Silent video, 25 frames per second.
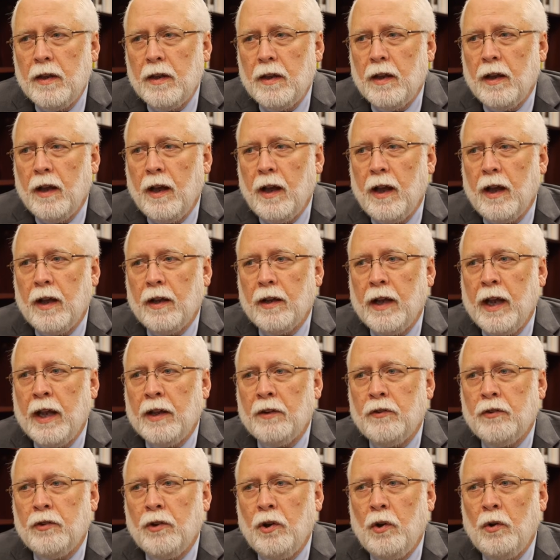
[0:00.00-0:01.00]

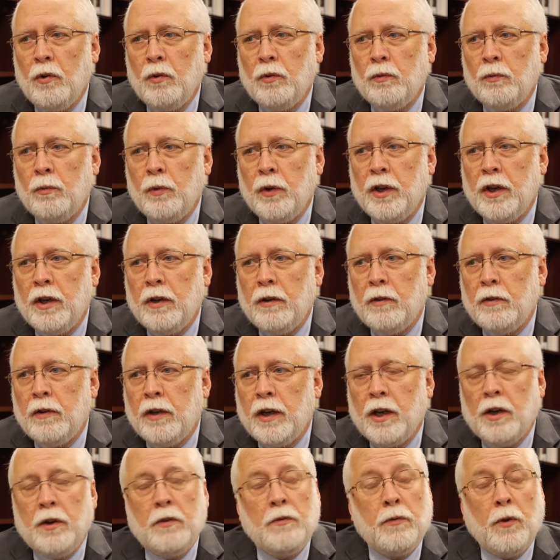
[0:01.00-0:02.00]
And so we
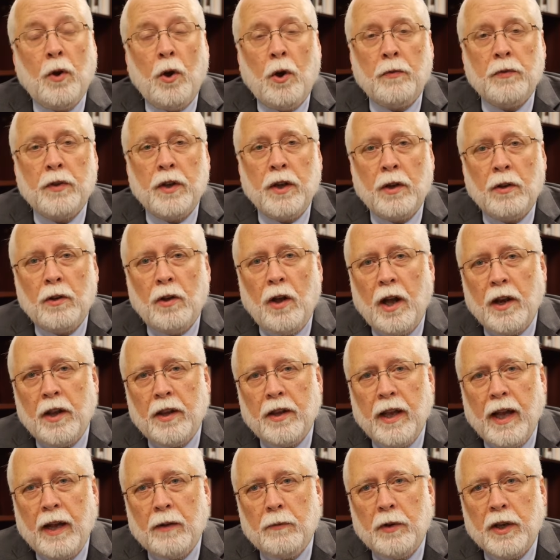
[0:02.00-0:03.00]
get involved in a lot of
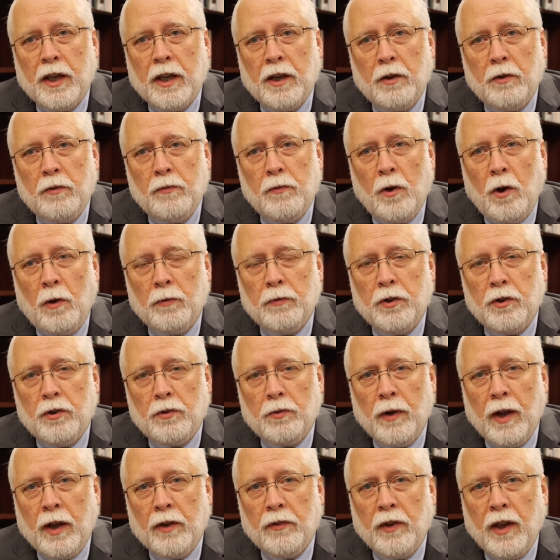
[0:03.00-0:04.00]
that. We get involved in
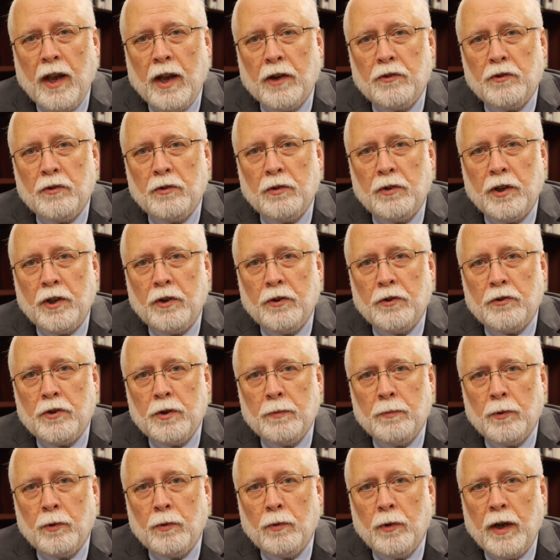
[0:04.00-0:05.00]
transactional
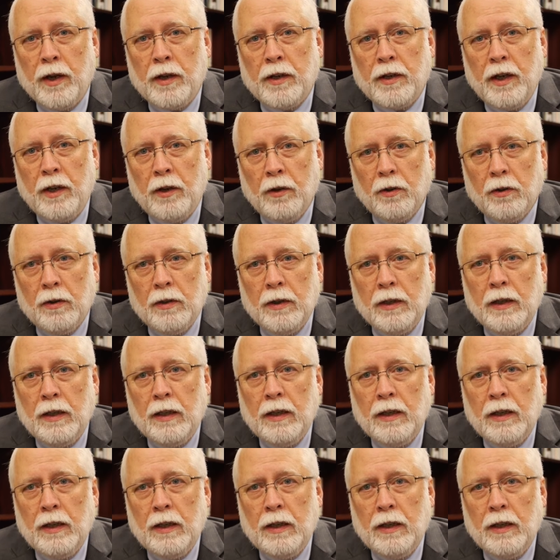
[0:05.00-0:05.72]
leadership a great deal.